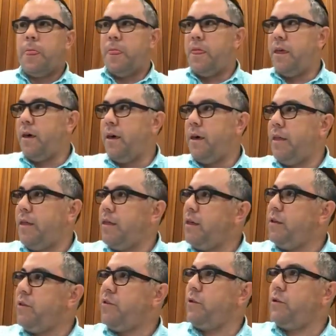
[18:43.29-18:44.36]
the
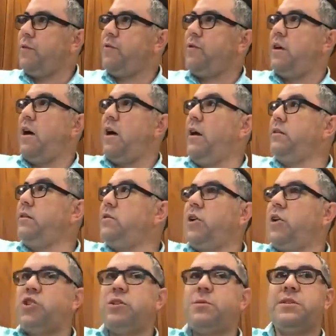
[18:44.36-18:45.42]
sort of the
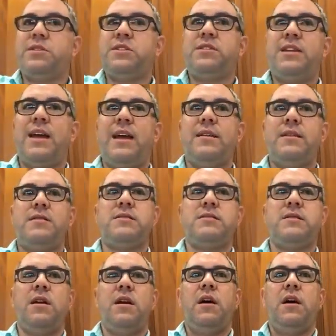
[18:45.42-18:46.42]
untouchable status